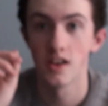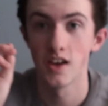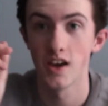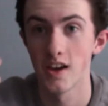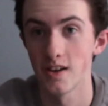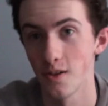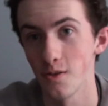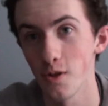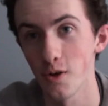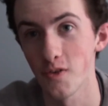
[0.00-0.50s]

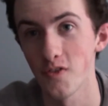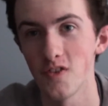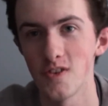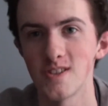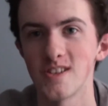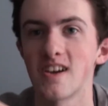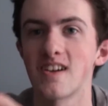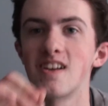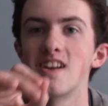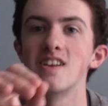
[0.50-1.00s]
Had to look for a
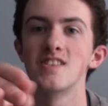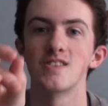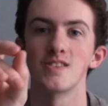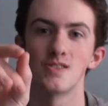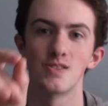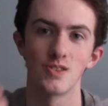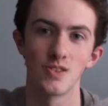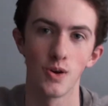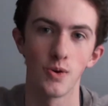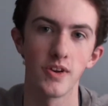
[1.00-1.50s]
second. It's a
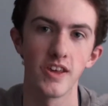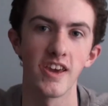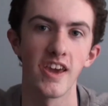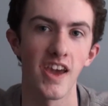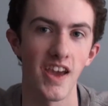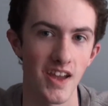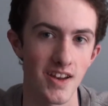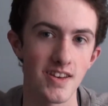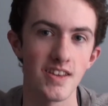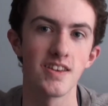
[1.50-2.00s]
Sony
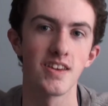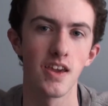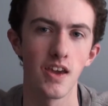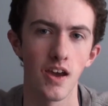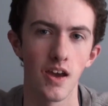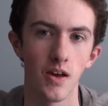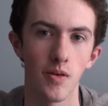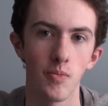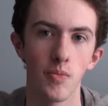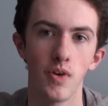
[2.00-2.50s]

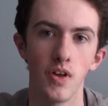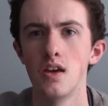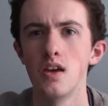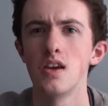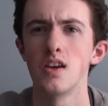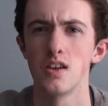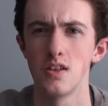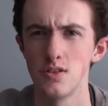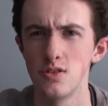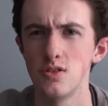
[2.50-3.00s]
Handycam.
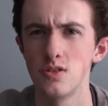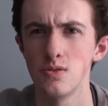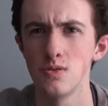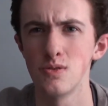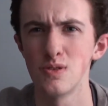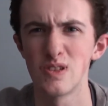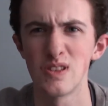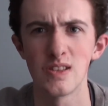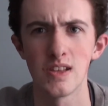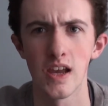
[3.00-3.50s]
It
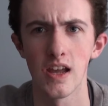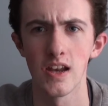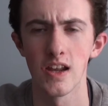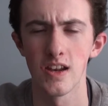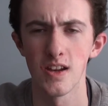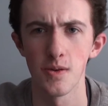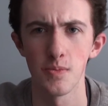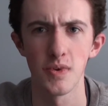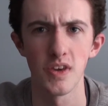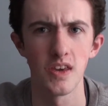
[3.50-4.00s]
shoots
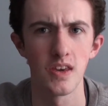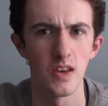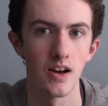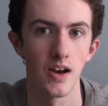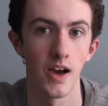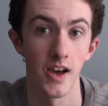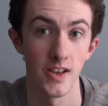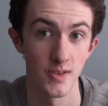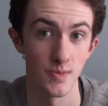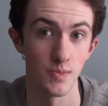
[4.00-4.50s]
1080p,
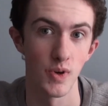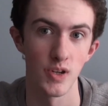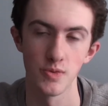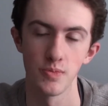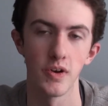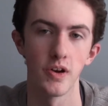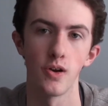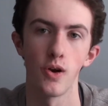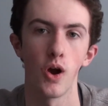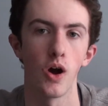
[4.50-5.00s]
has much
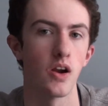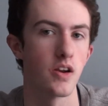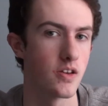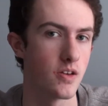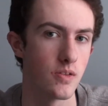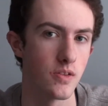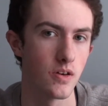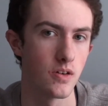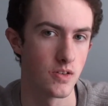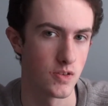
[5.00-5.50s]
better
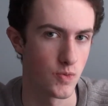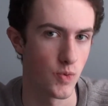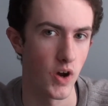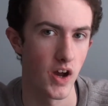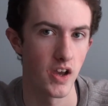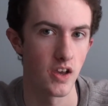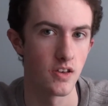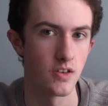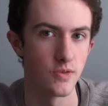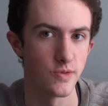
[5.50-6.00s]
audio. That is
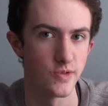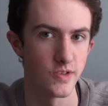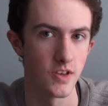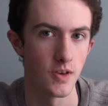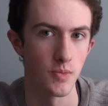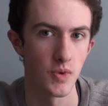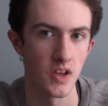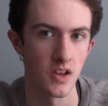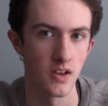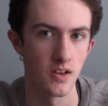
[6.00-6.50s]
why I use
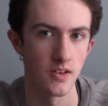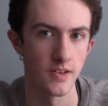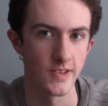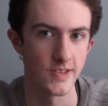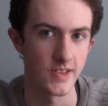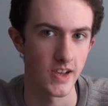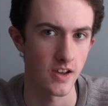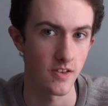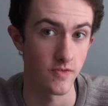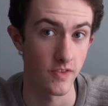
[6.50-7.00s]
it,
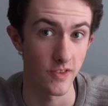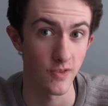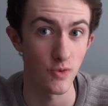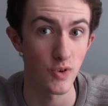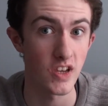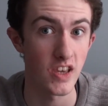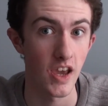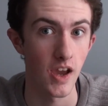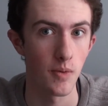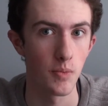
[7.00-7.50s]
because of the
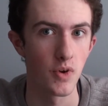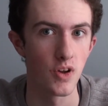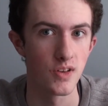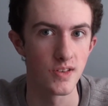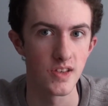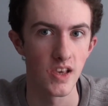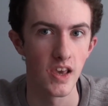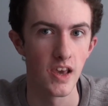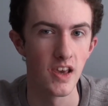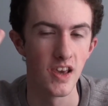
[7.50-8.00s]
3
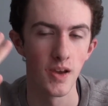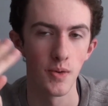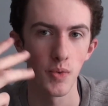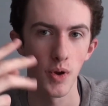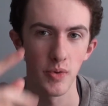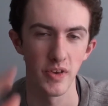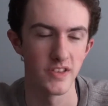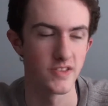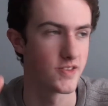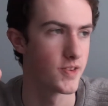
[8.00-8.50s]
cameras,
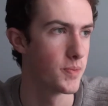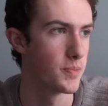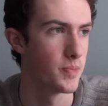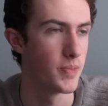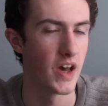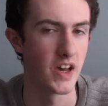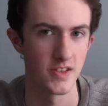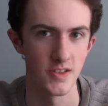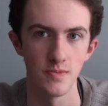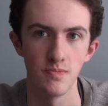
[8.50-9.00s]
probably has the
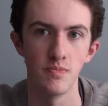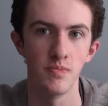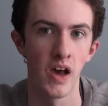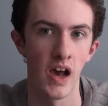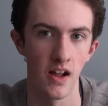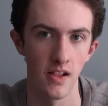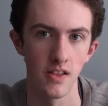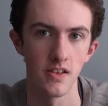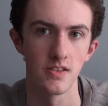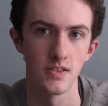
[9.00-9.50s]
best
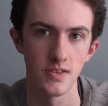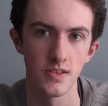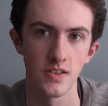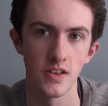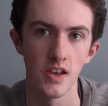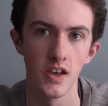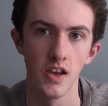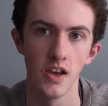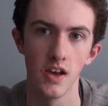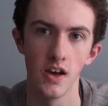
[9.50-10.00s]
balance
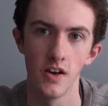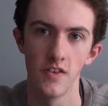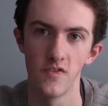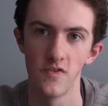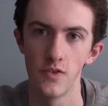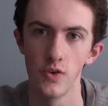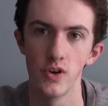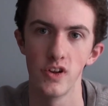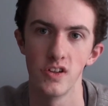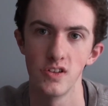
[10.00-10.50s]
of
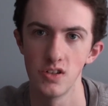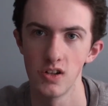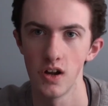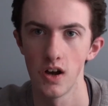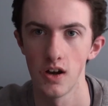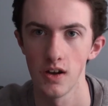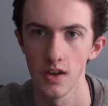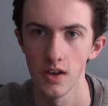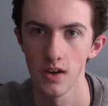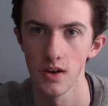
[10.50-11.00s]
footage and
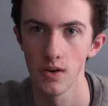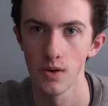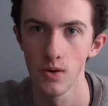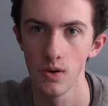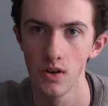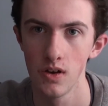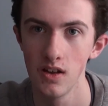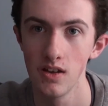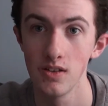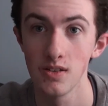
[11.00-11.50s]
audio.
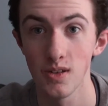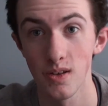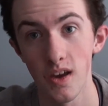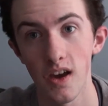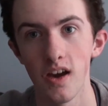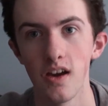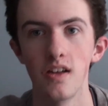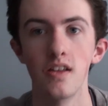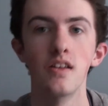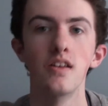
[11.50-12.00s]
So
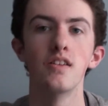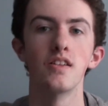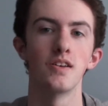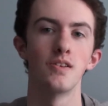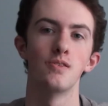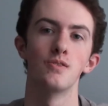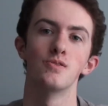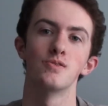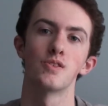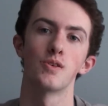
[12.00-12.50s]
yeah,
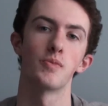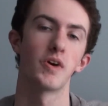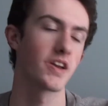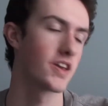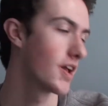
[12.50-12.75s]
those are my